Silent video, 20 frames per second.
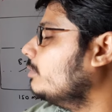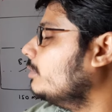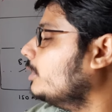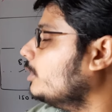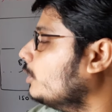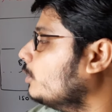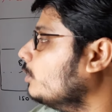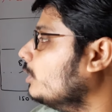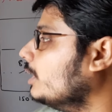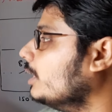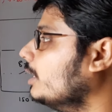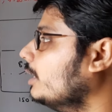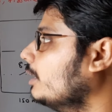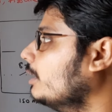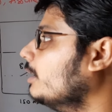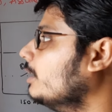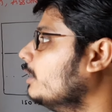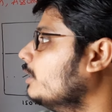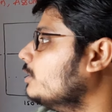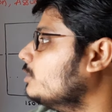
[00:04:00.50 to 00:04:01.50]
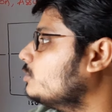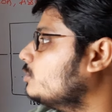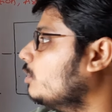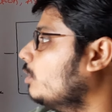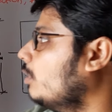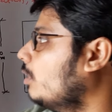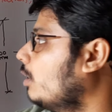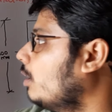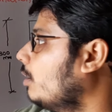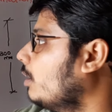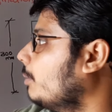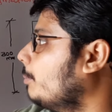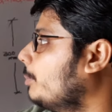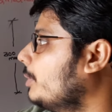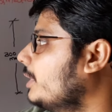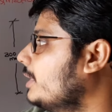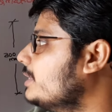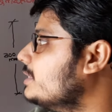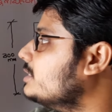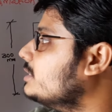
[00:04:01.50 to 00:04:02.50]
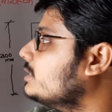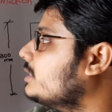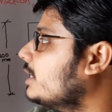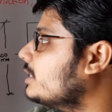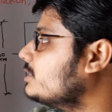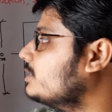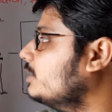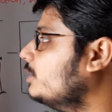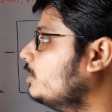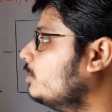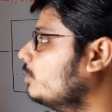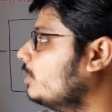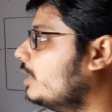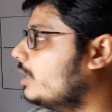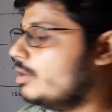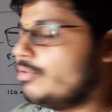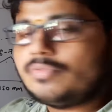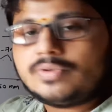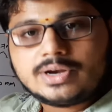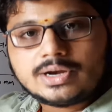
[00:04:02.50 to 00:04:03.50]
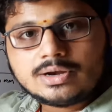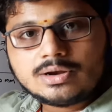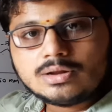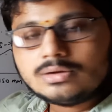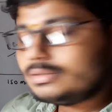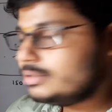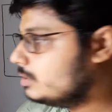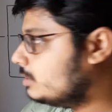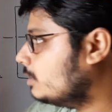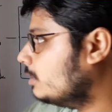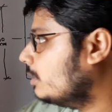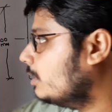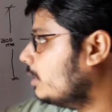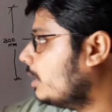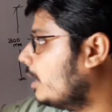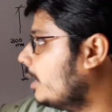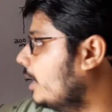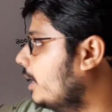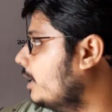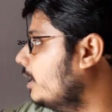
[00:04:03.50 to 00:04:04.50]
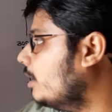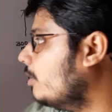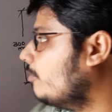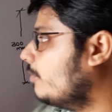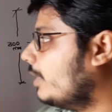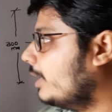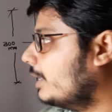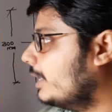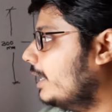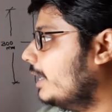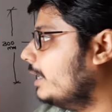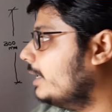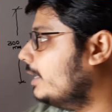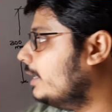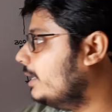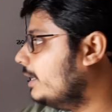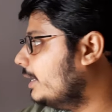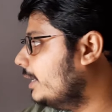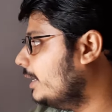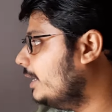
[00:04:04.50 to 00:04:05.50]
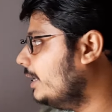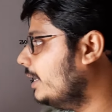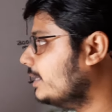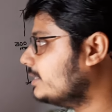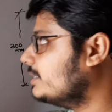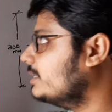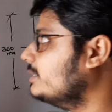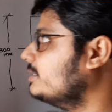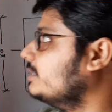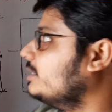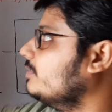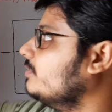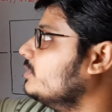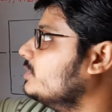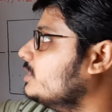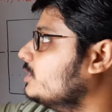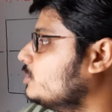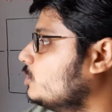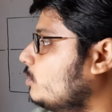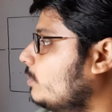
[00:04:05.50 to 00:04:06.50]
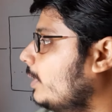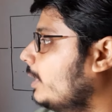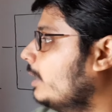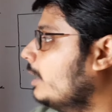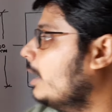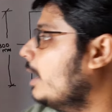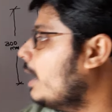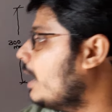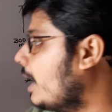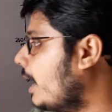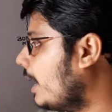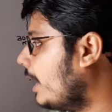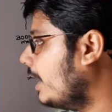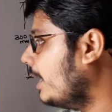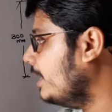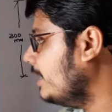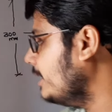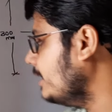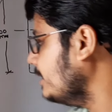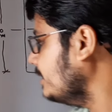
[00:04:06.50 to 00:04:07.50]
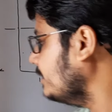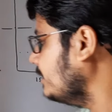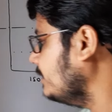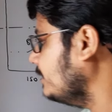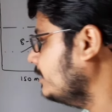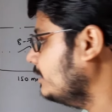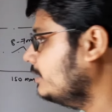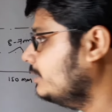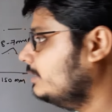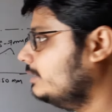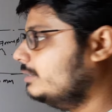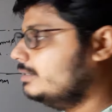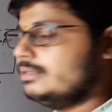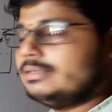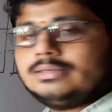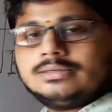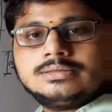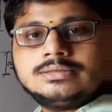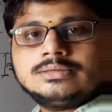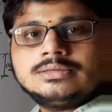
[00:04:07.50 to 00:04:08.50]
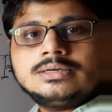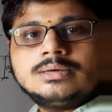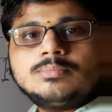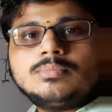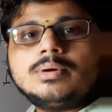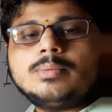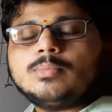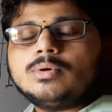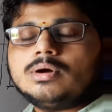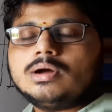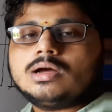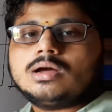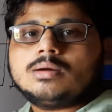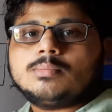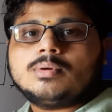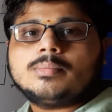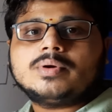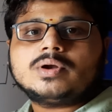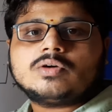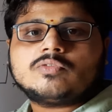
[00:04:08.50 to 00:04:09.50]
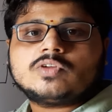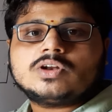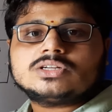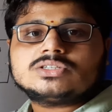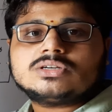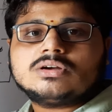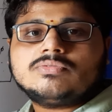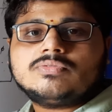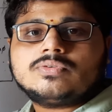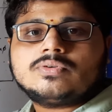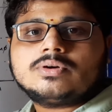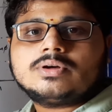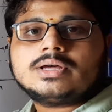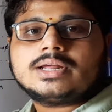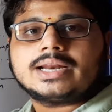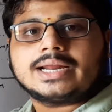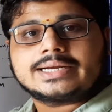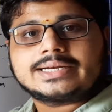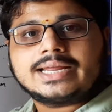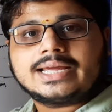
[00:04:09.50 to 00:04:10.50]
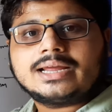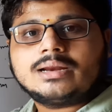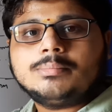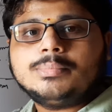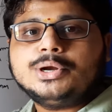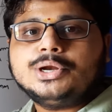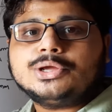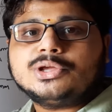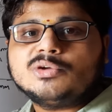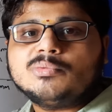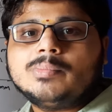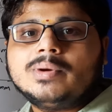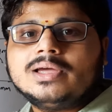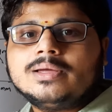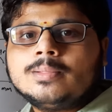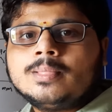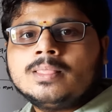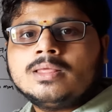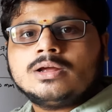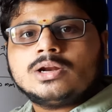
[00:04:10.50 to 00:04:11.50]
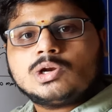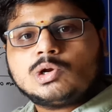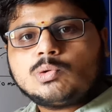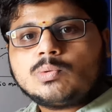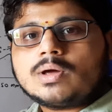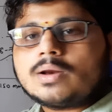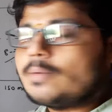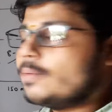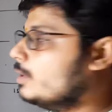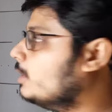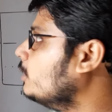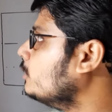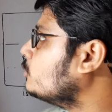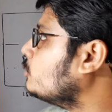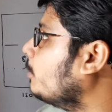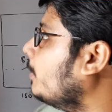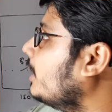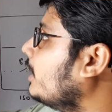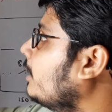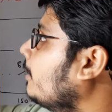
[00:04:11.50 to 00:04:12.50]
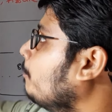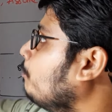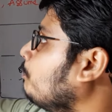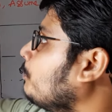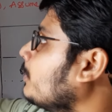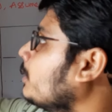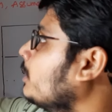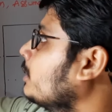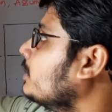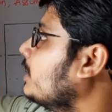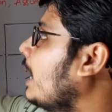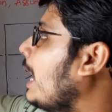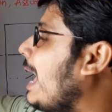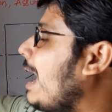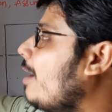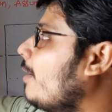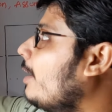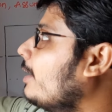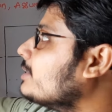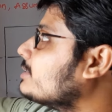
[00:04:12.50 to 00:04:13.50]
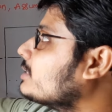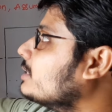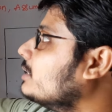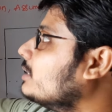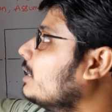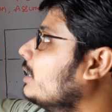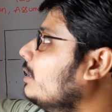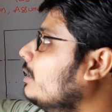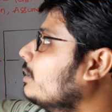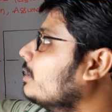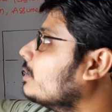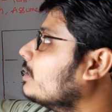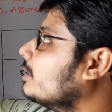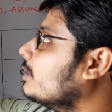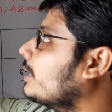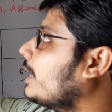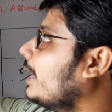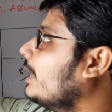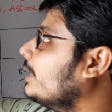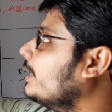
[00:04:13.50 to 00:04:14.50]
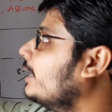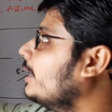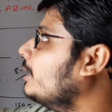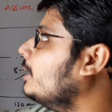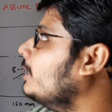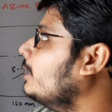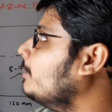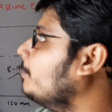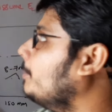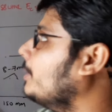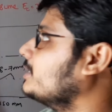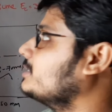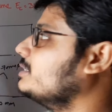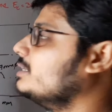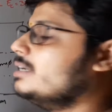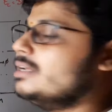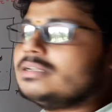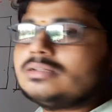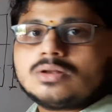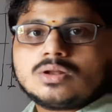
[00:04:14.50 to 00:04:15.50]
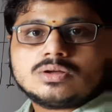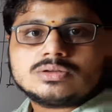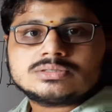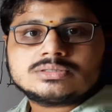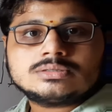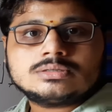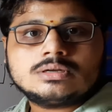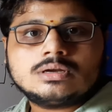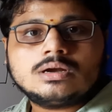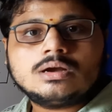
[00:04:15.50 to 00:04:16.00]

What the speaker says: into E. So P is stress into area of tendons, area of rectangle, E eccentricity which is given, and I is moment of inertia of rectangle BD cube by 12. So but they have asked the calculate percentage loss.